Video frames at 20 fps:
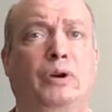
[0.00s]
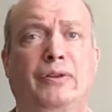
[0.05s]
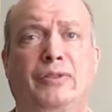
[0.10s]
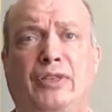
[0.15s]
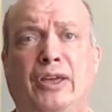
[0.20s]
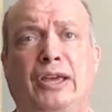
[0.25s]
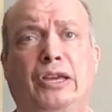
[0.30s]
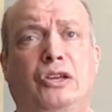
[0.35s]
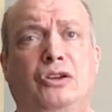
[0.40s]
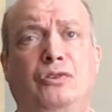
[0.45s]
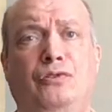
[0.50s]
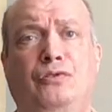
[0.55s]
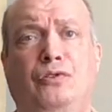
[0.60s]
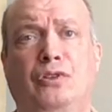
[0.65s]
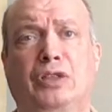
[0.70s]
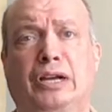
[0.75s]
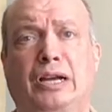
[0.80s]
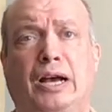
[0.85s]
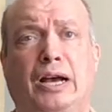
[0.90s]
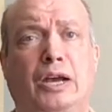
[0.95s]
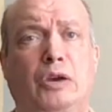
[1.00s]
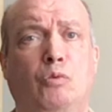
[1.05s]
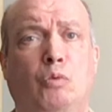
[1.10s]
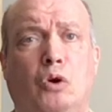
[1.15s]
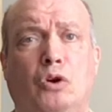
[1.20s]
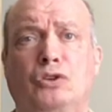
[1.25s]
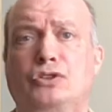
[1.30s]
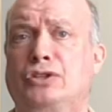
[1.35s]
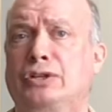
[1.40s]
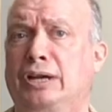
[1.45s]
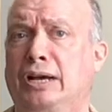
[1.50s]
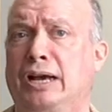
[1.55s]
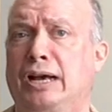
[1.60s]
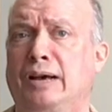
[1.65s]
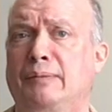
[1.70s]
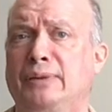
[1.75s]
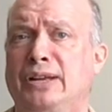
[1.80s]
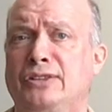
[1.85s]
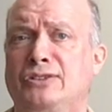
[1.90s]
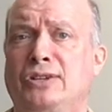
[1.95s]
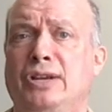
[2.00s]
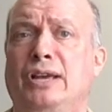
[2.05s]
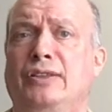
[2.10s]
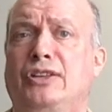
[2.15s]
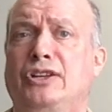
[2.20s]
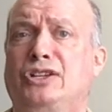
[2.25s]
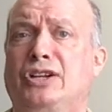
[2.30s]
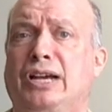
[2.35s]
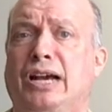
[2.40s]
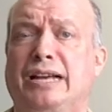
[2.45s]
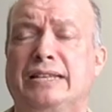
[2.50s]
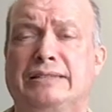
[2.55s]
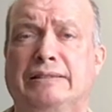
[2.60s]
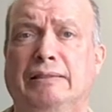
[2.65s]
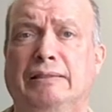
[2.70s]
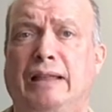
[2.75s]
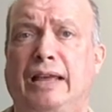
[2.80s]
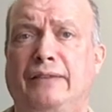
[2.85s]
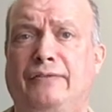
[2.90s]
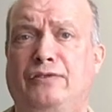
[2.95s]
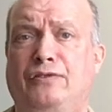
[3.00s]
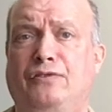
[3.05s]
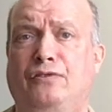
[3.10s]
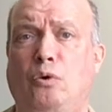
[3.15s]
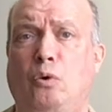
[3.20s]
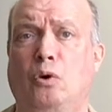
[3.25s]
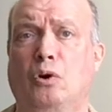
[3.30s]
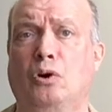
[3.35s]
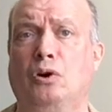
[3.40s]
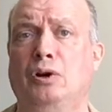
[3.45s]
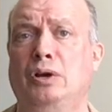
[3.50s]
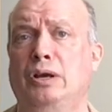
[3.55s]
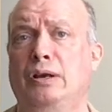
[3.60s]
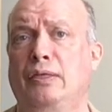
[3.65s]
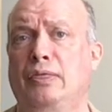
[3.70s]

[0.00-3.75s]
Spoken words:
to thank you for the kind words and comments that you guys left for